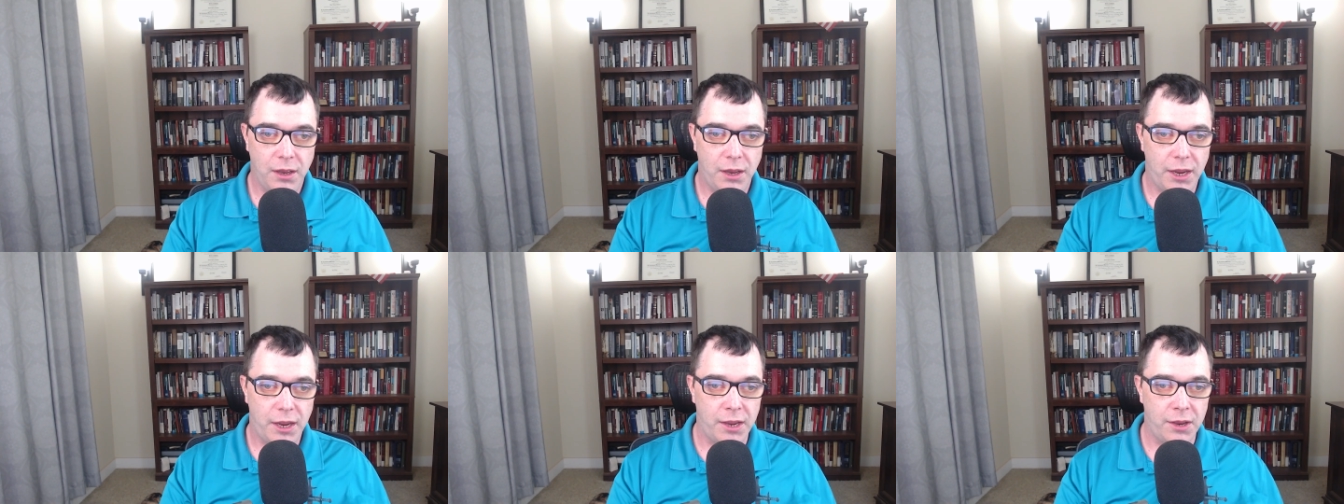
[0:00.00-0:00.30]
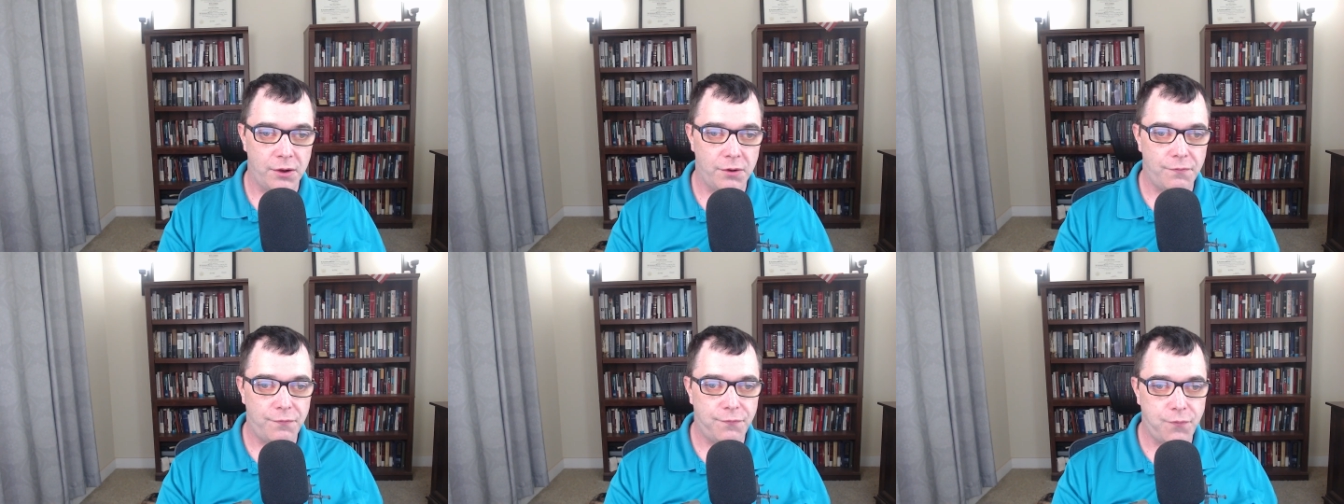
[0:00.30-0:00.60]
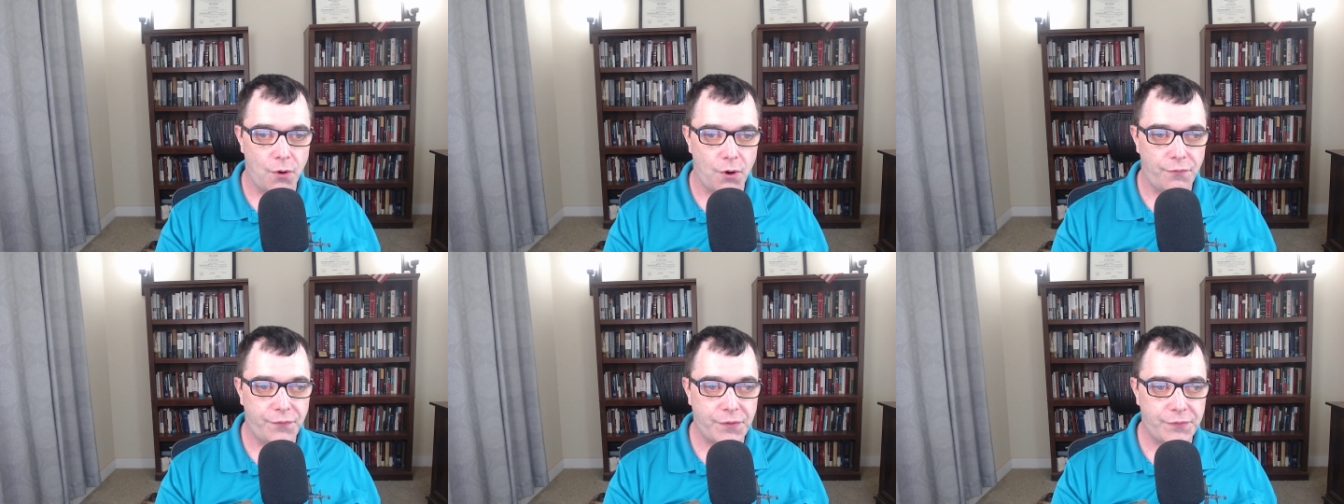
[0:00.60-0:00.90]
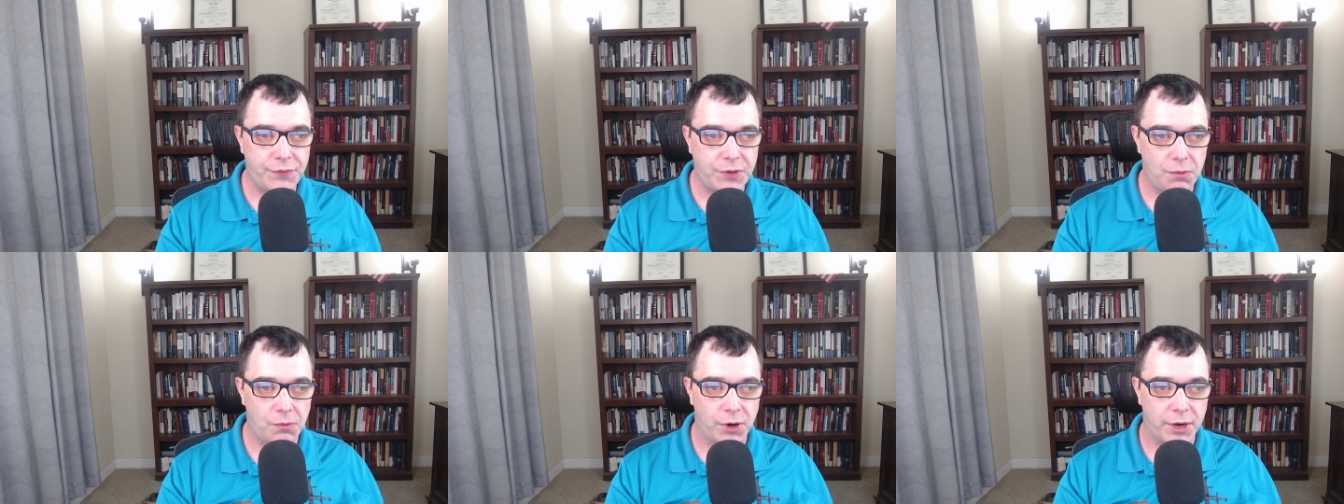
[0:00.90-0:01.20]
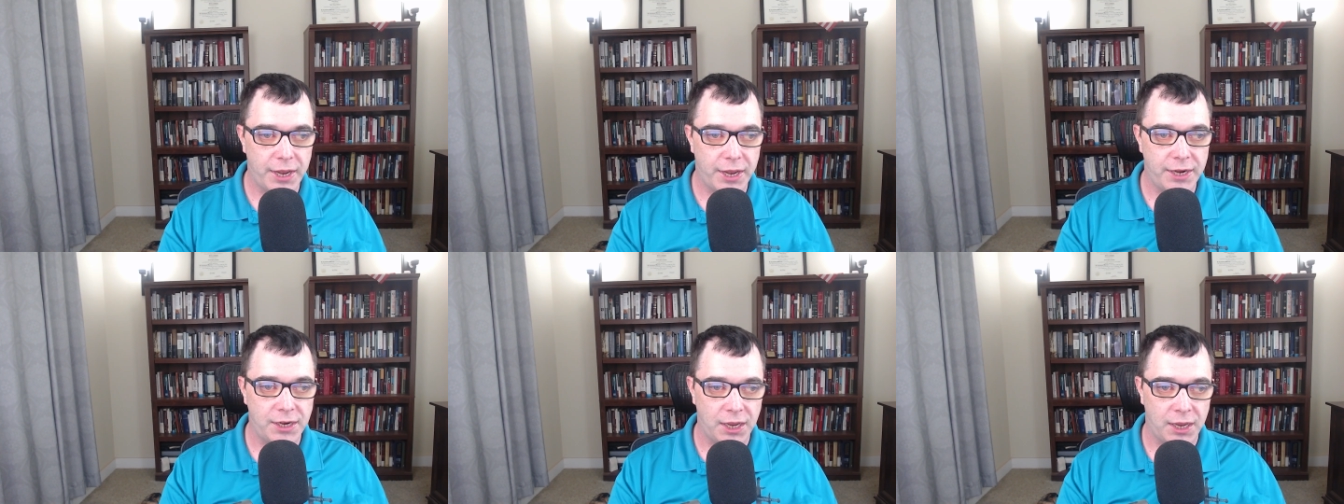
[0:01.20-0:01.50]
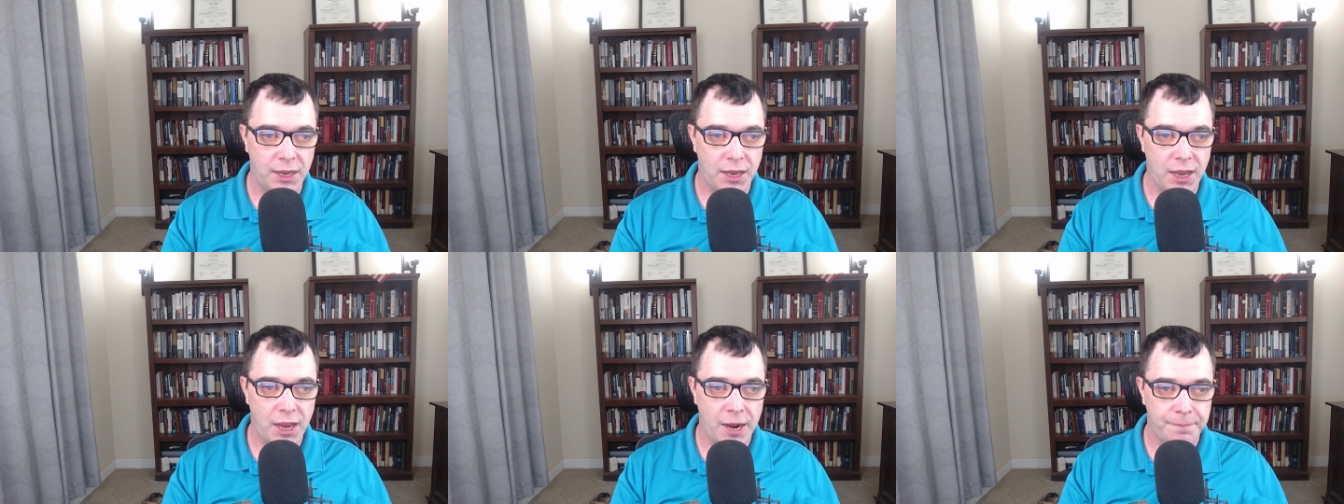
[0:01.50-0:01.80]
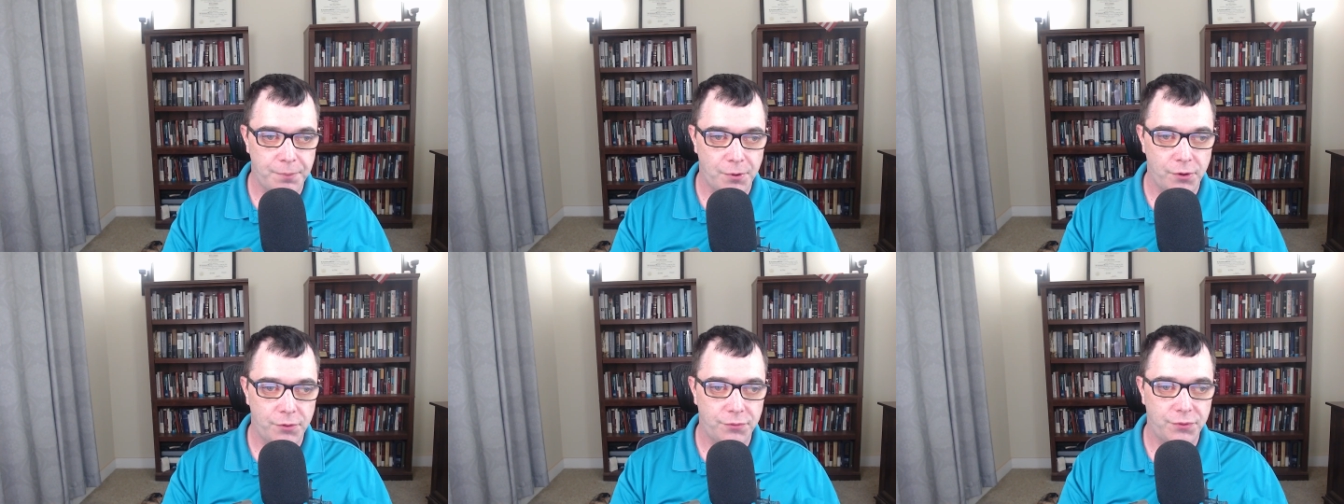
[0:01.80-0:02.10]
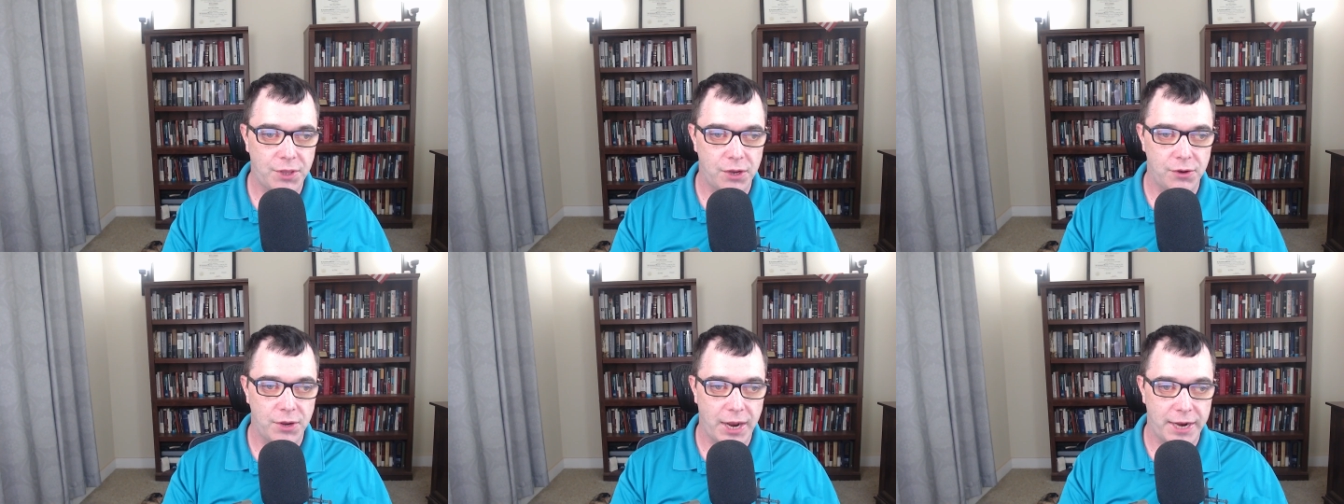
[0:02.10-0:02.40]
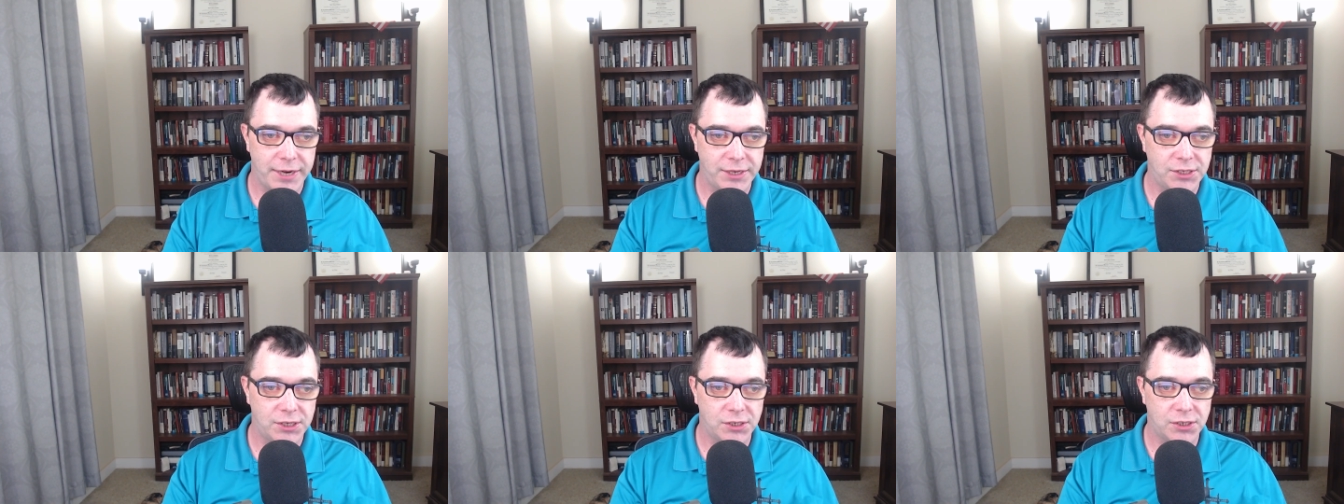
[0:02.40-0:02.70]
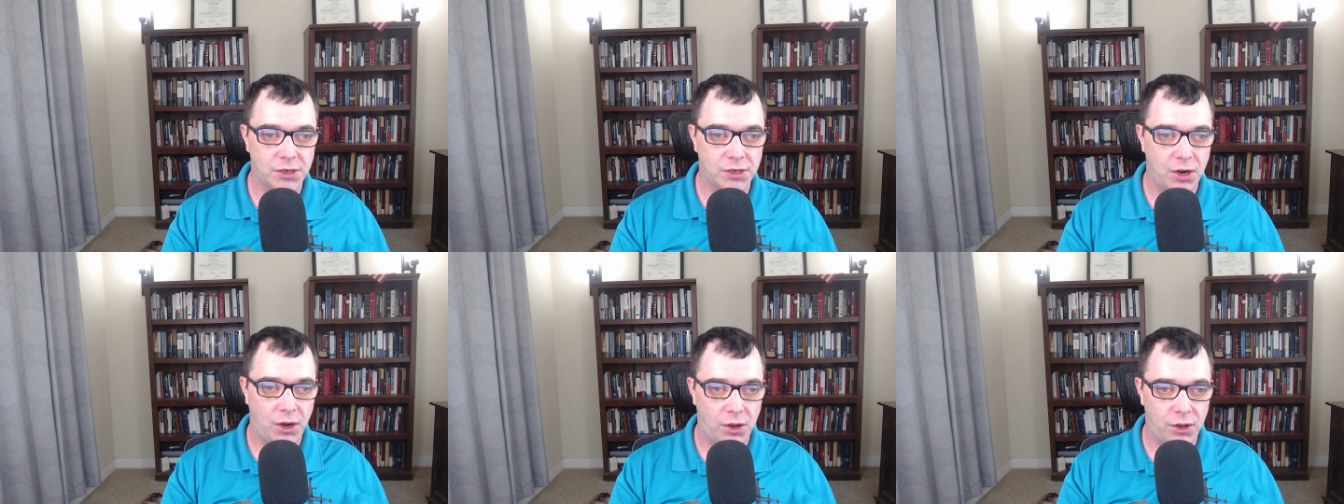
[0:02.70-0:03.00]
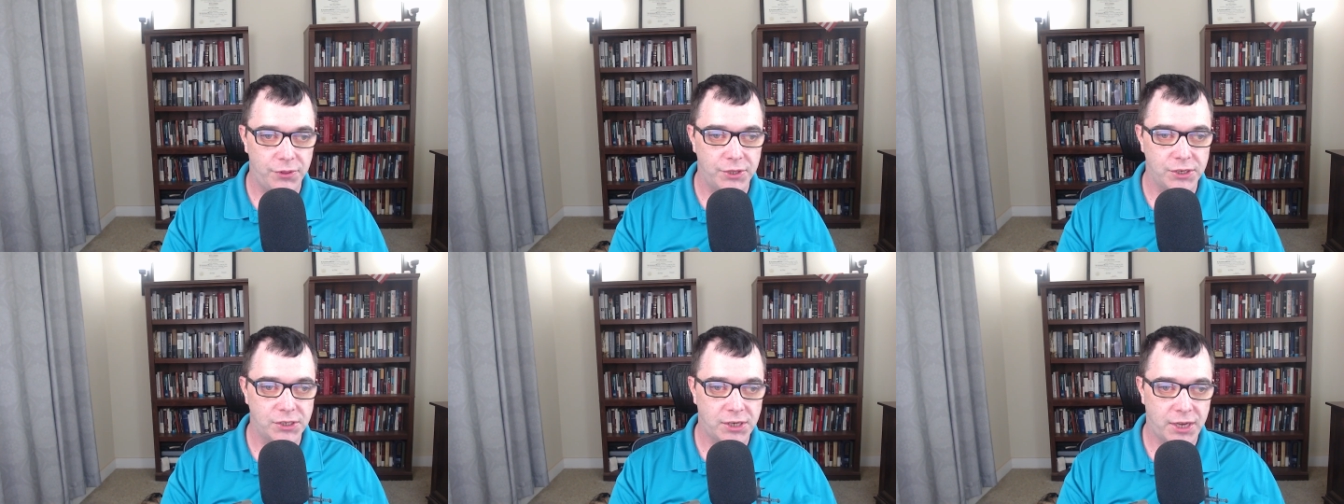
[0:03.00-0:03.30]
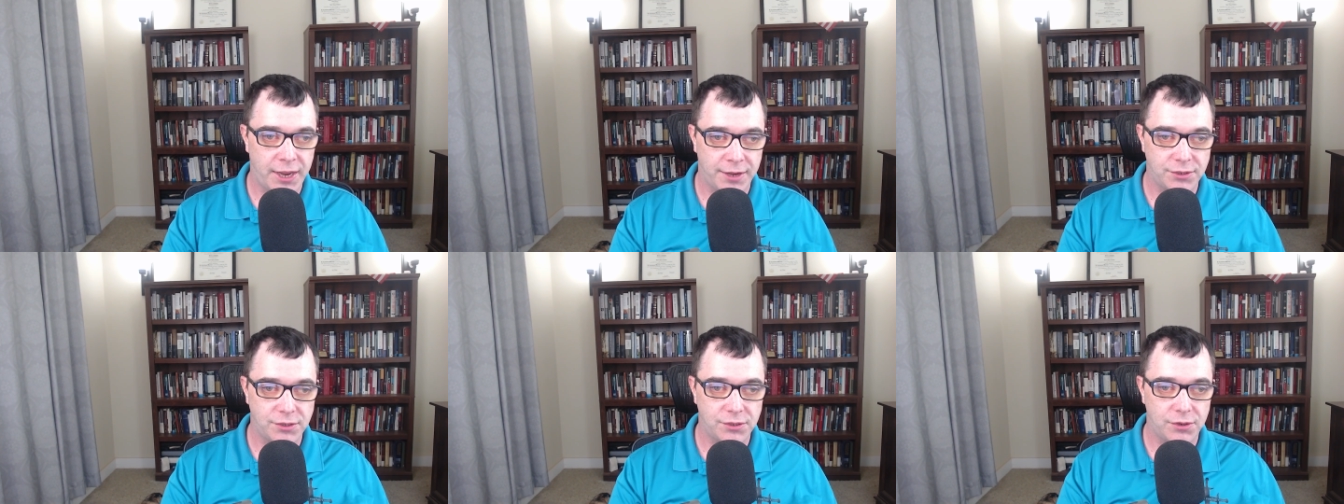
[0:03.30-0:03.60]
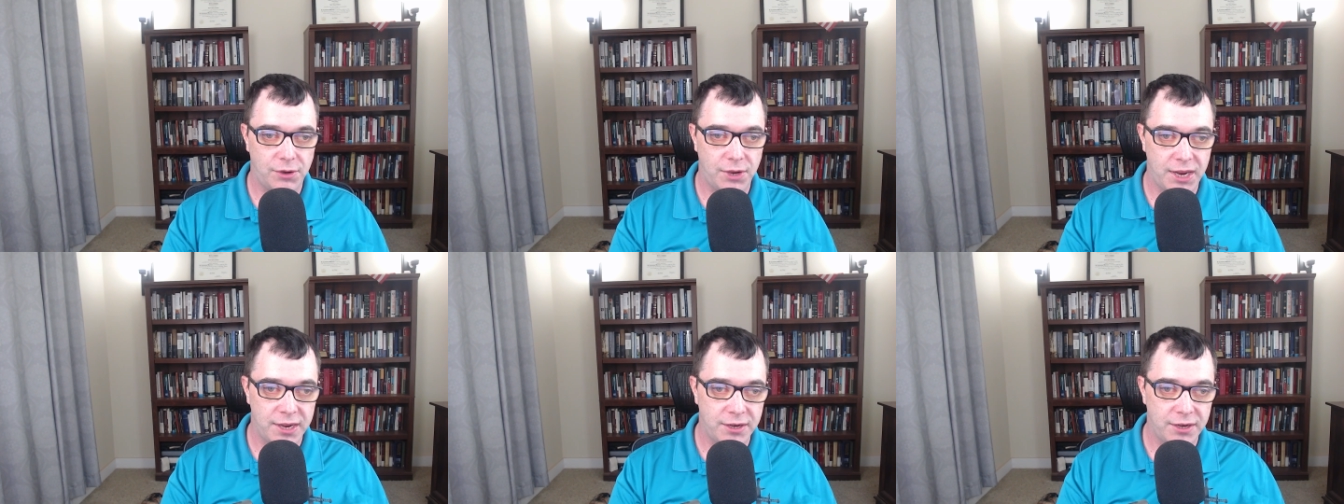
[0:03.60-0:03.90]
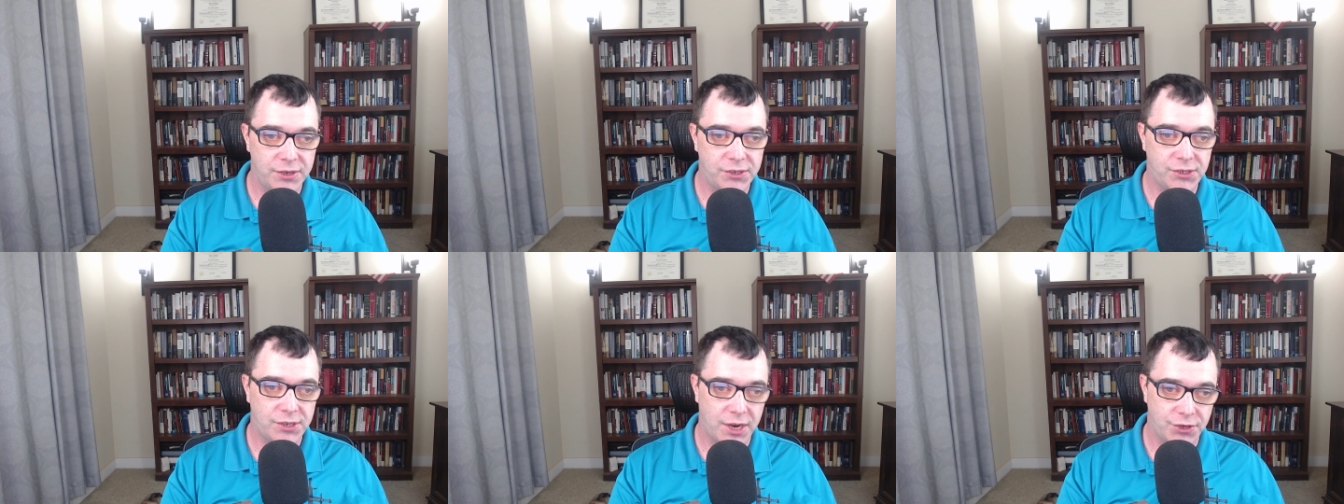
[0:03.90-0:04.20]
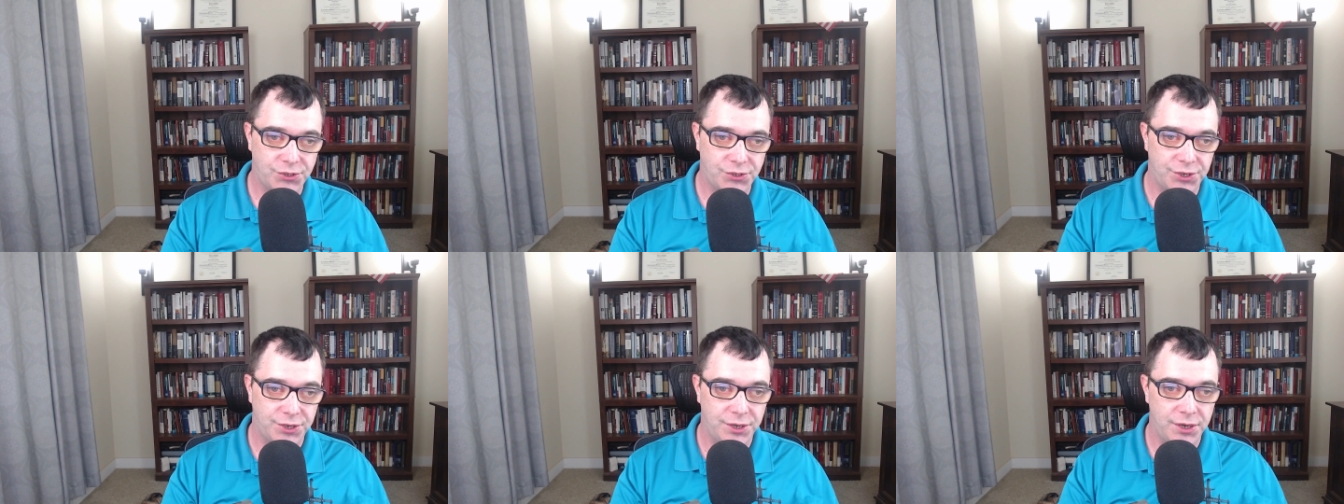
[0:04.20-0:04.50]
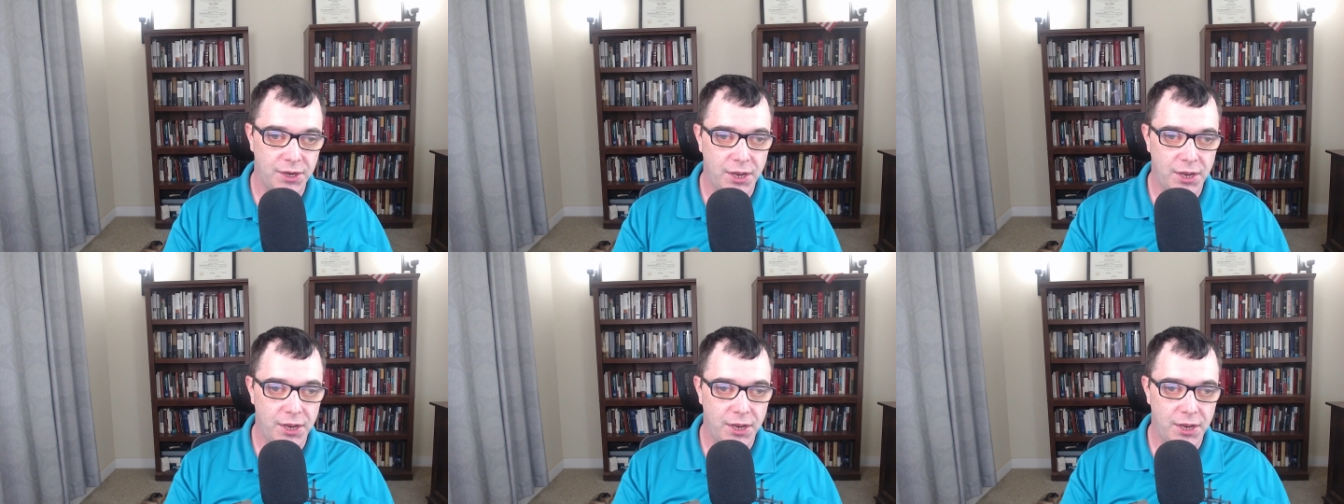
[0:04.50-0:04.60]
In four fifty-one A D, Emperor Theodosius called this council into session,